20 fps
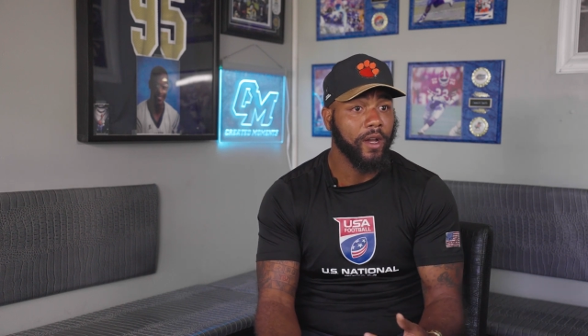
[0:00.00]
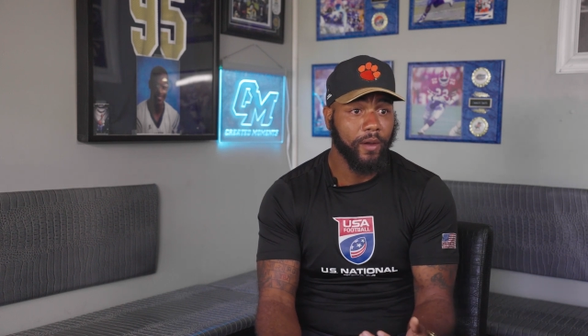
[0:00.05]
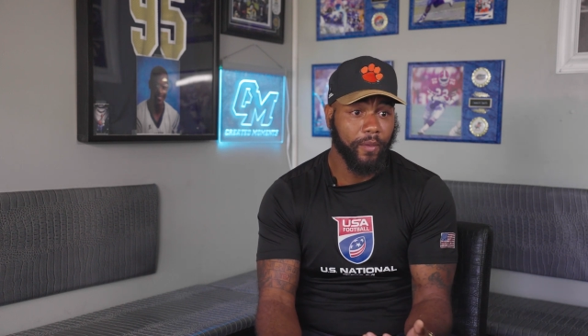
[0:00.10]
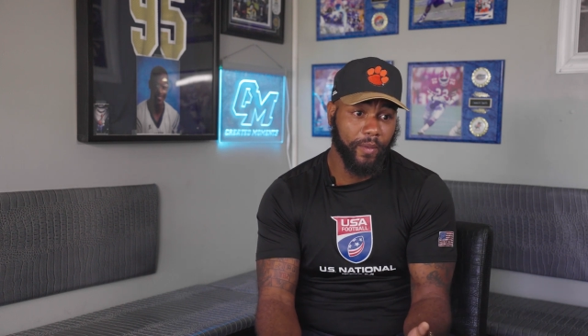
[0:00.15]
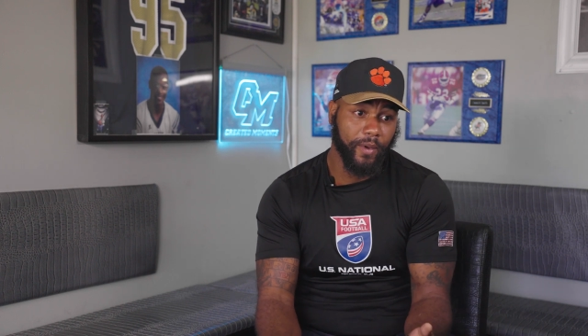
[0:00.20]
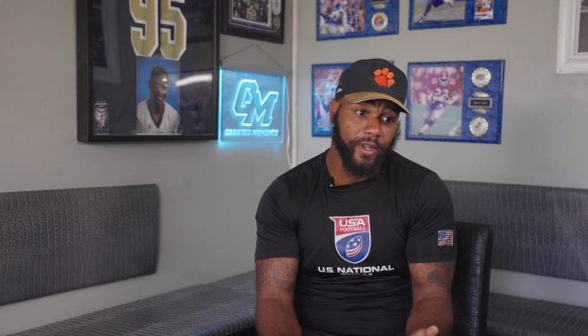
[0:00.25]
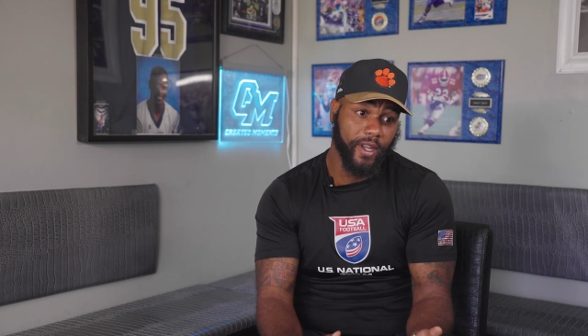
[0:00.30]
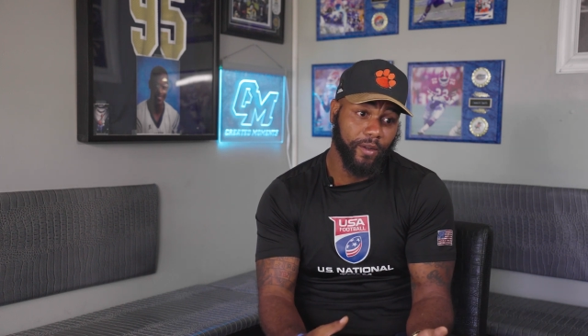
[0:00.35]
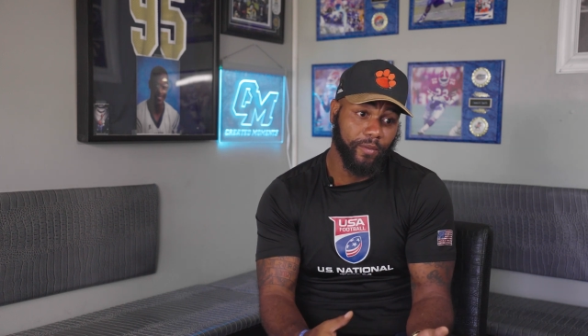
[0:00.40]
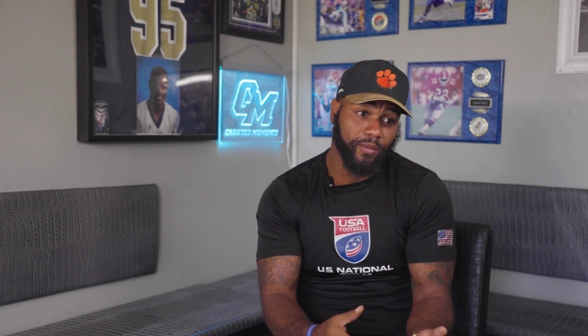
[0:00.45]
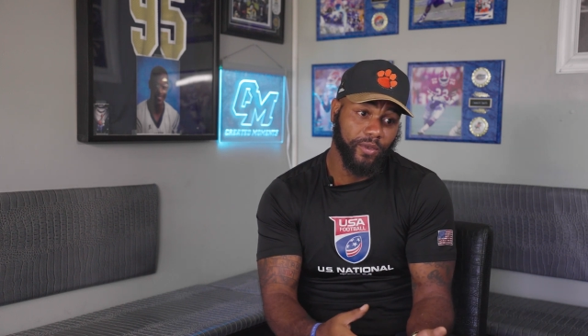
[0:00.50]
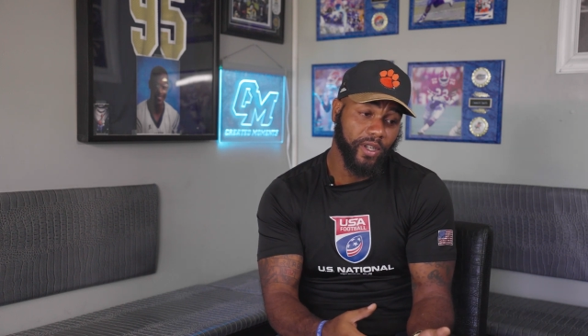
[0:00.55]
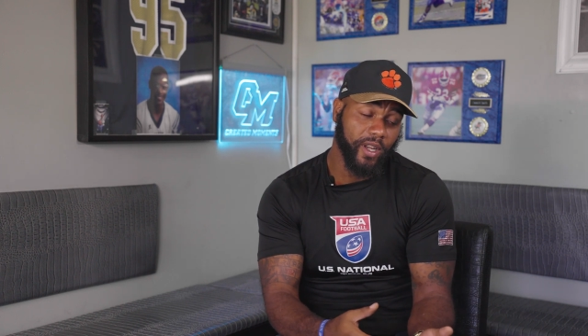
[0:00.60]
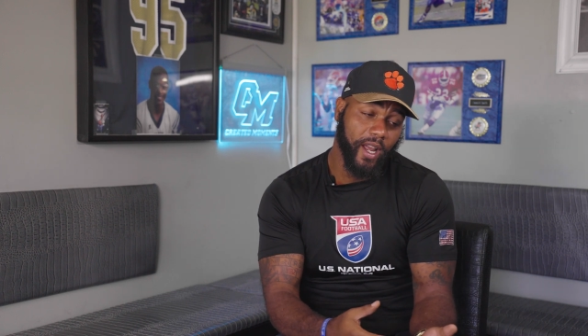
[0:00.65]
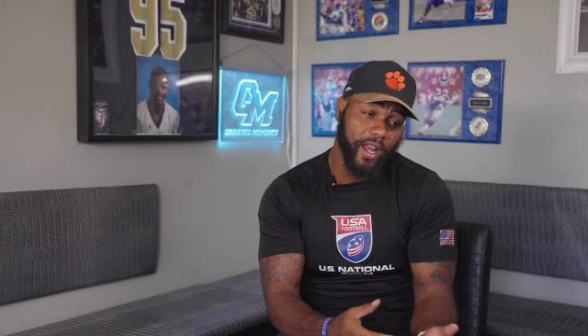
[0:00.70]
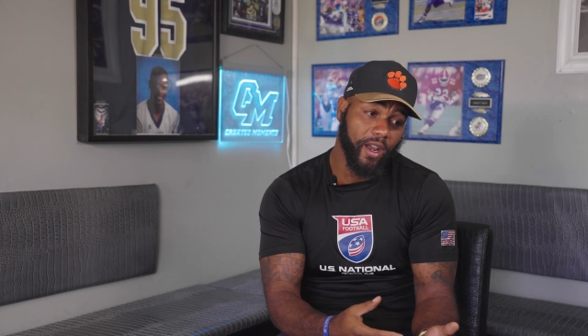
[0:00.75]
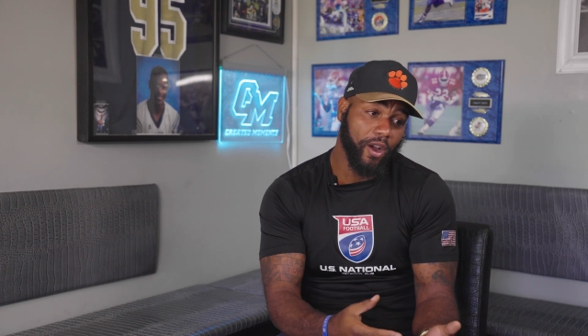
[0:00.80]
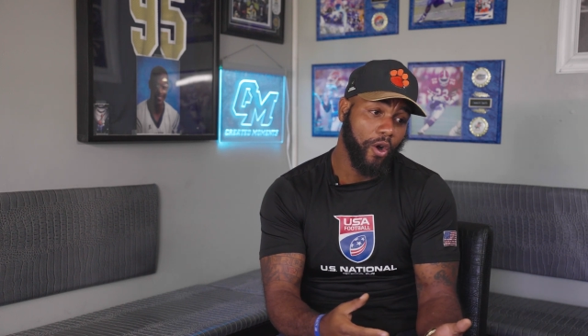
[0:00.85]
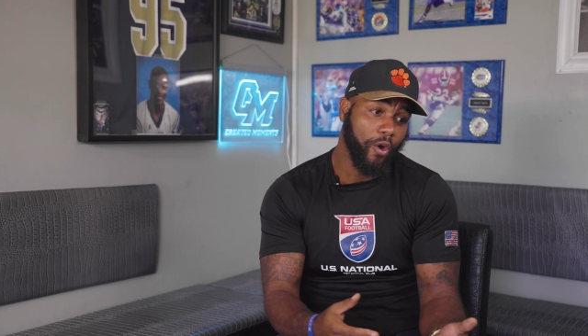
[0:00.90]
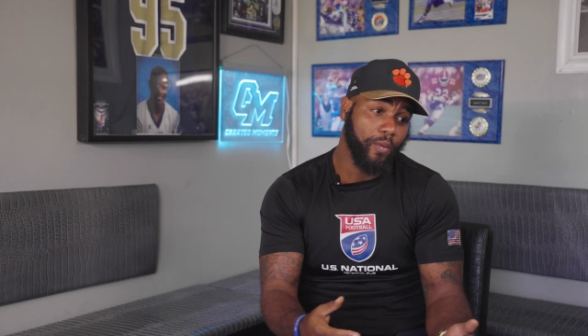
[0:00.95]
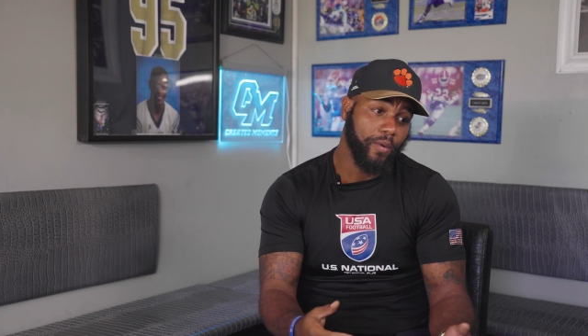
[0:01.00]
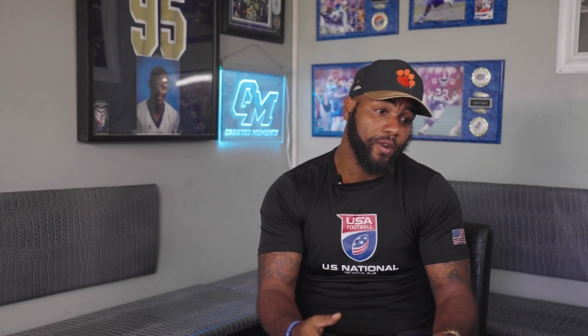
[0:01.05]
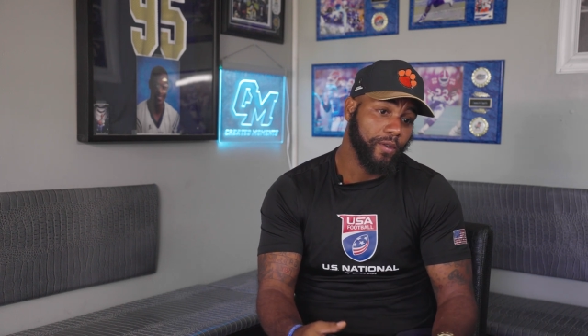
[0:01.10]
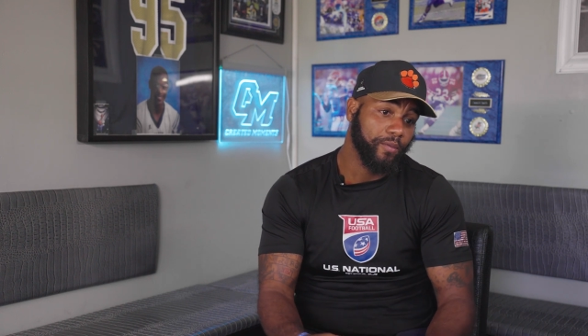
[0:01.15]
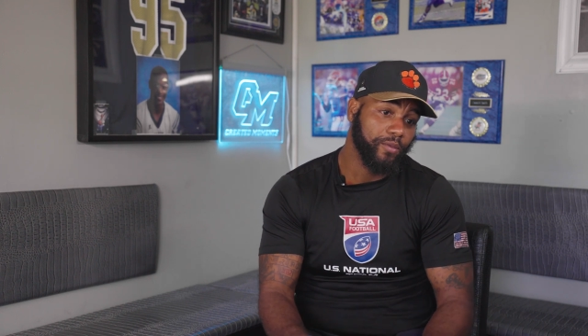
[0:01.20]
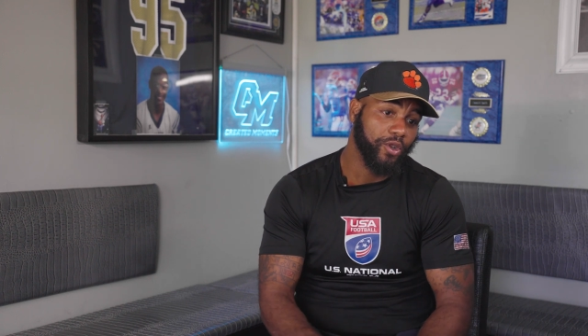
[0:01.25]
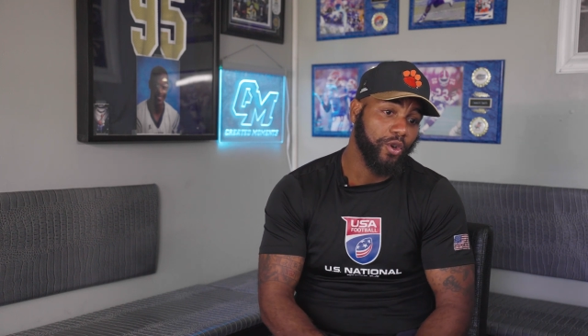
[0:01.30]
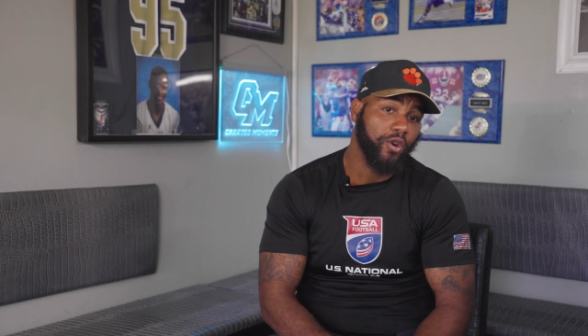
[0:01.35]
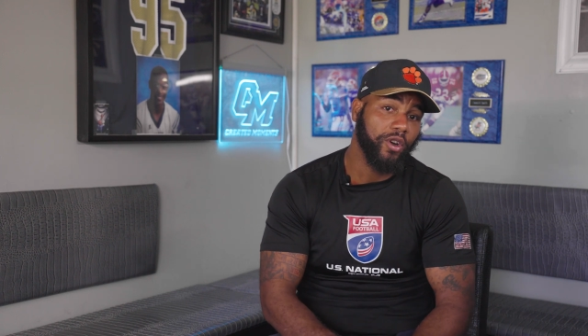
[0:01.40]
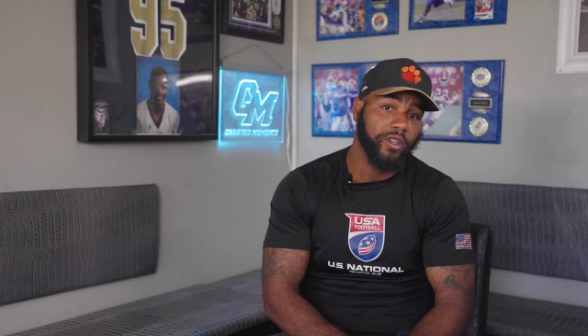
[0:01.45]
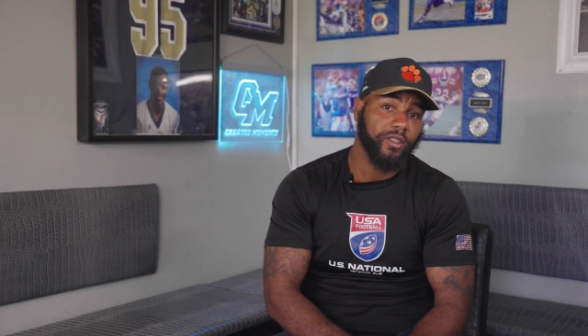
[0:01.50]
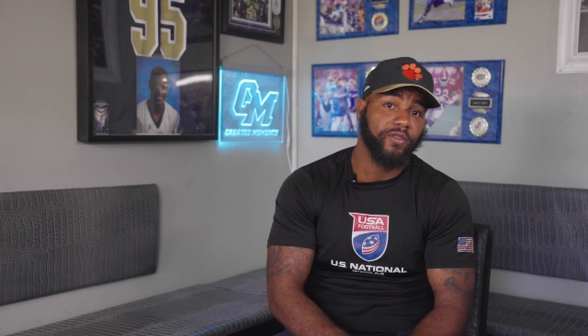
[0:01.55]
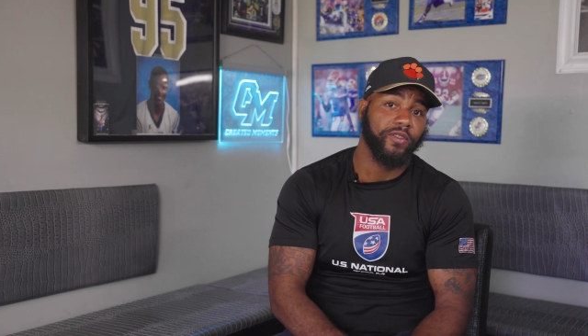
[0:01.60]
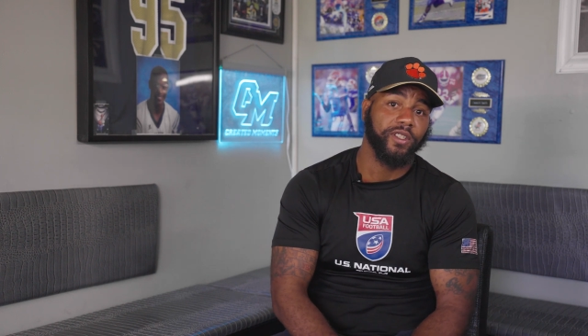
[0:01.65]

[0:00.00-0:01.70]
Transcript: But them they open them doors